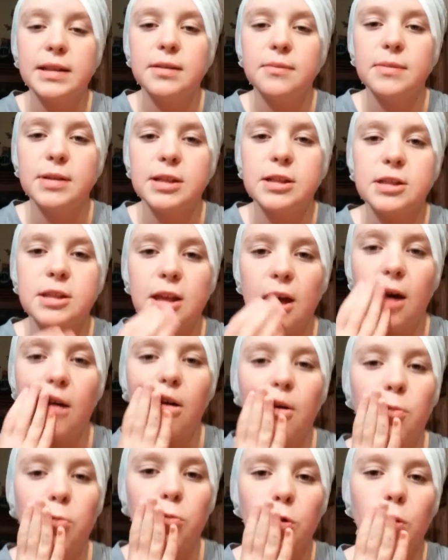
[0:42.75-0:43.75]
to miss
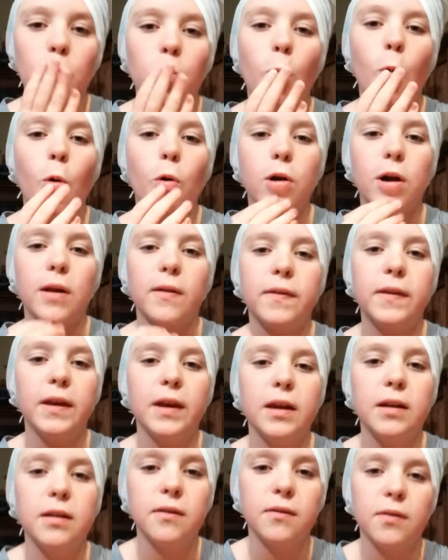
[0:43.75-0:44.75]
the reward at the
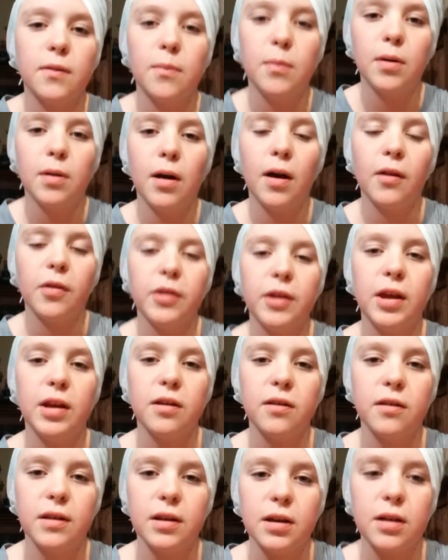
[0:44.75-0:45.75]
end of
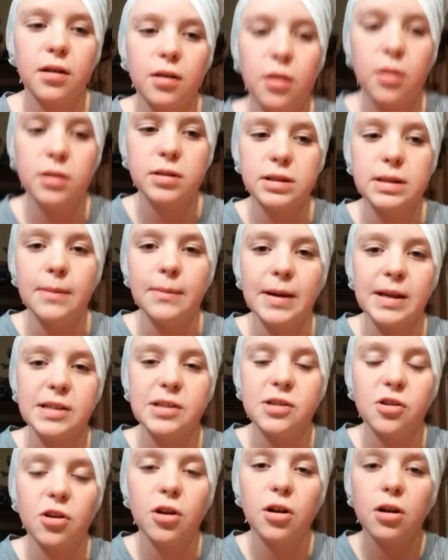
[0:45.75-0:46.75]
the
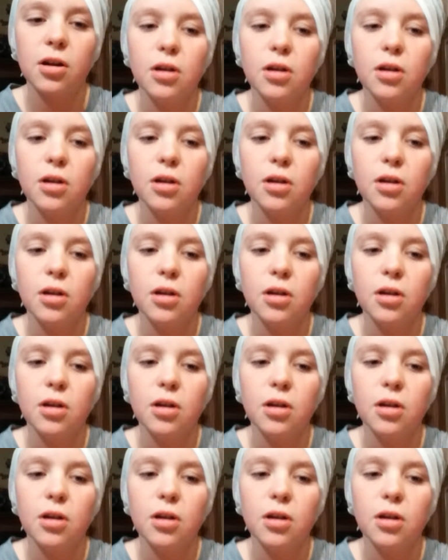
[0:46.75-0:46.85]
semester,